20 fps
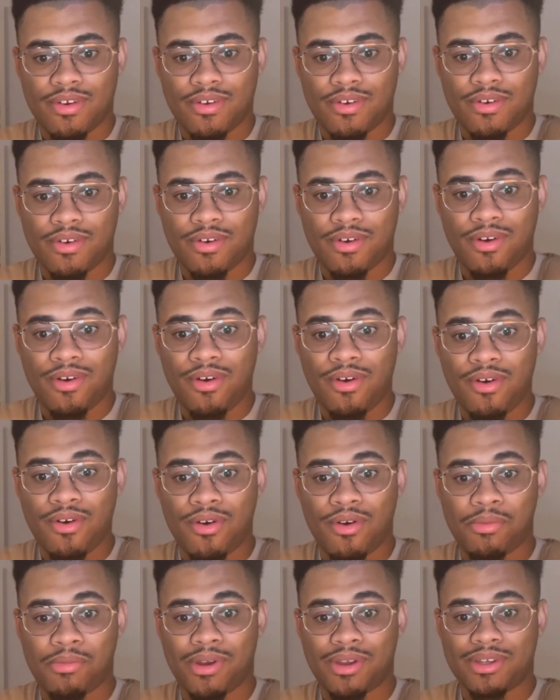
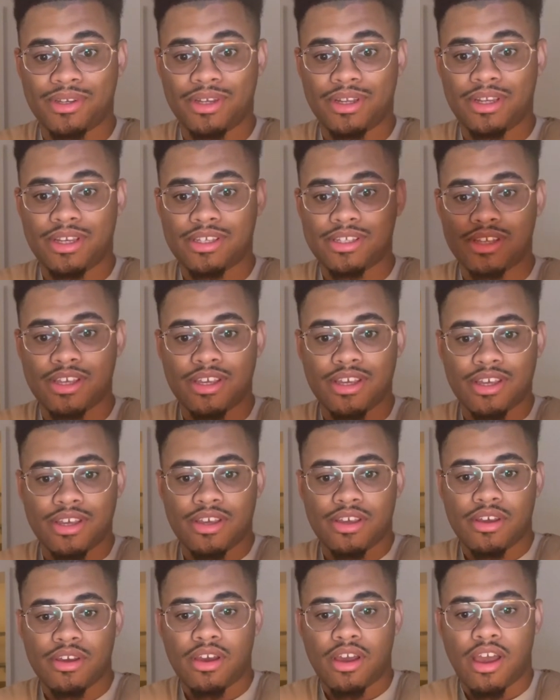Oh my goodness.
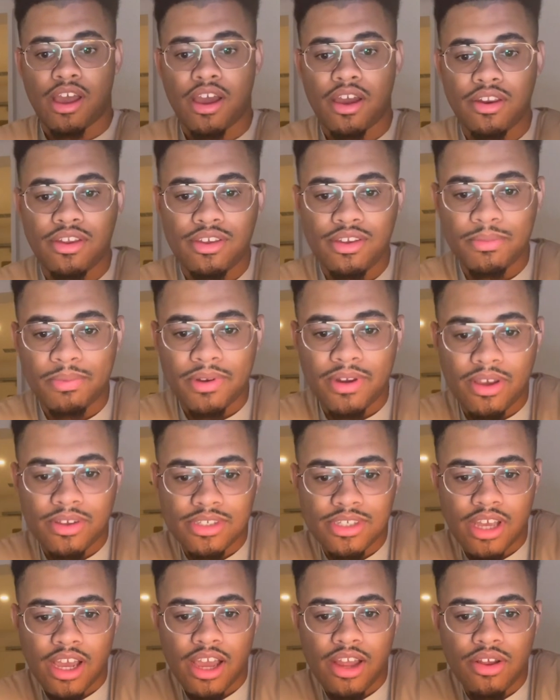How do you pronounce
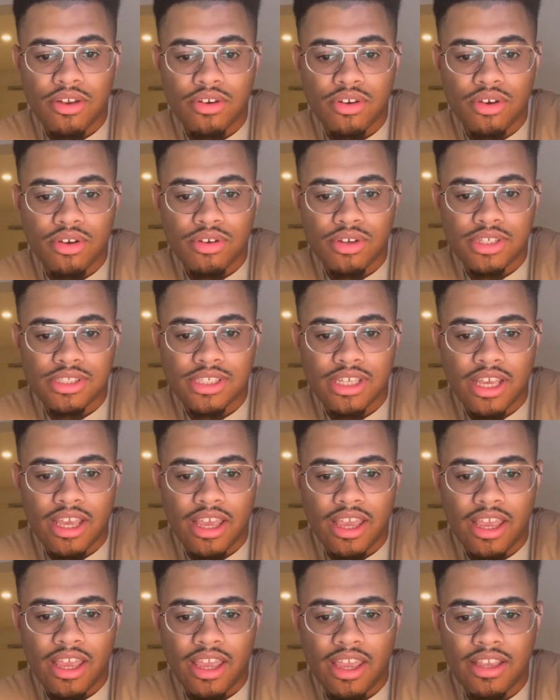it? I don't know. It's
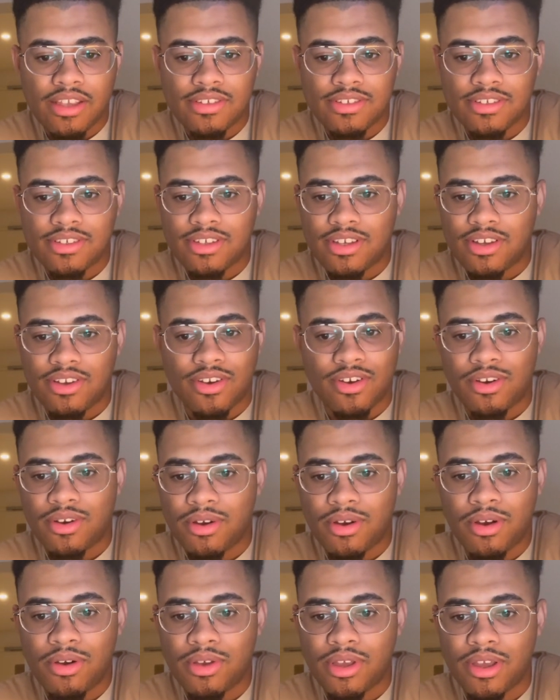Ingenue.
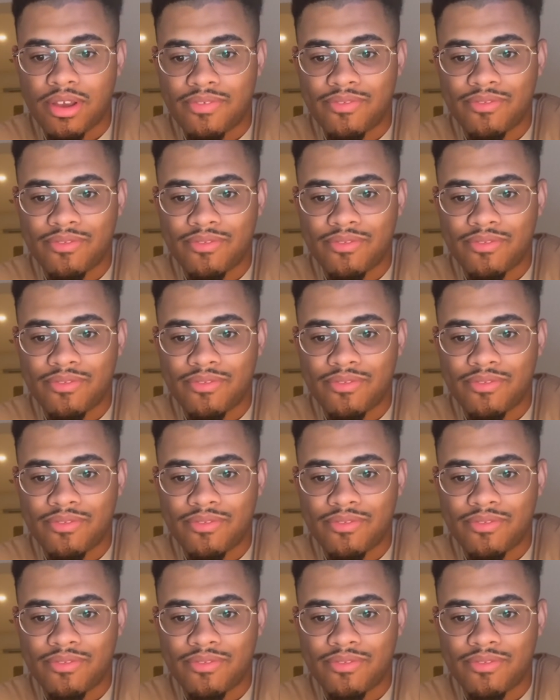Okay.